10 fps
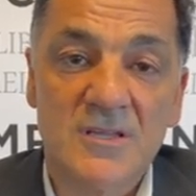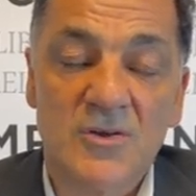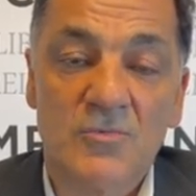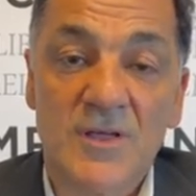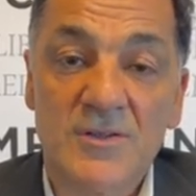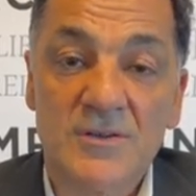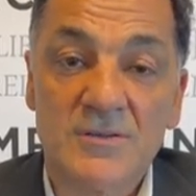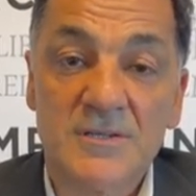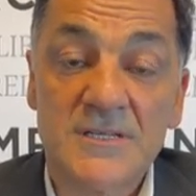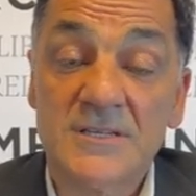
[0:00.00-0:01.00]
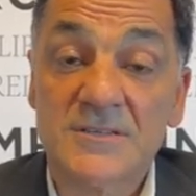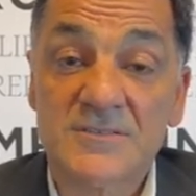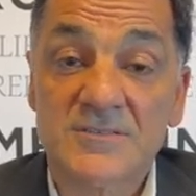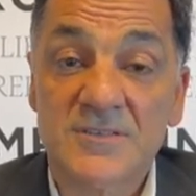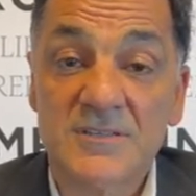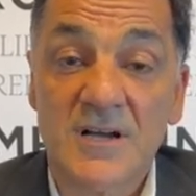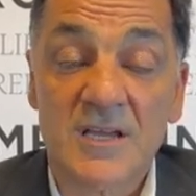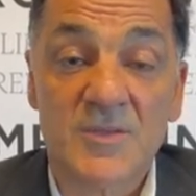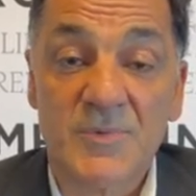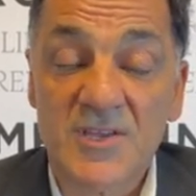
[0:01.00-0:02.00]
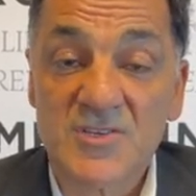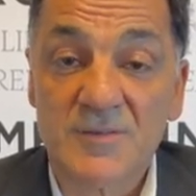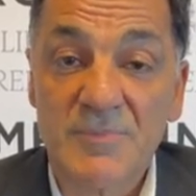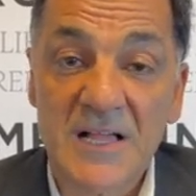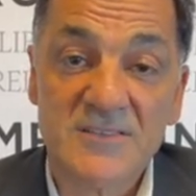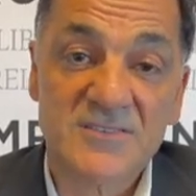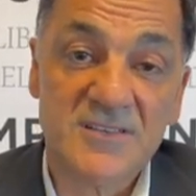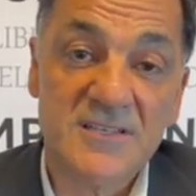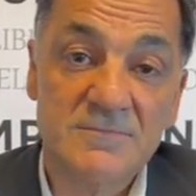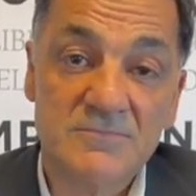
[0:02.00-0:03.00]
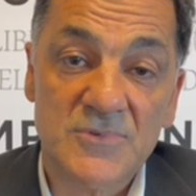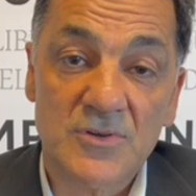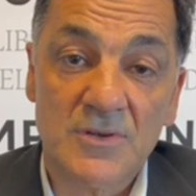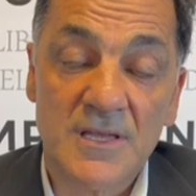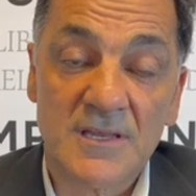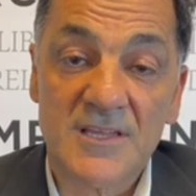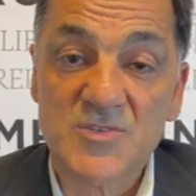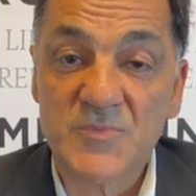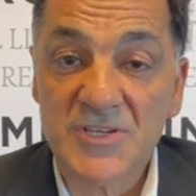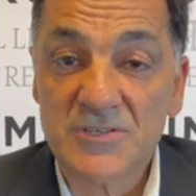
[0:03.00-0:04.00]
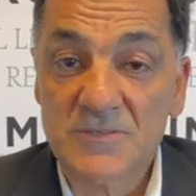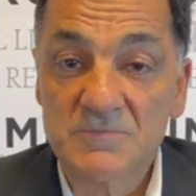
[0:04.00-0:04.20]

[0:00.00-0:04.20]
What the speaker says: whether it is the occupation of Palestine and Kashmir,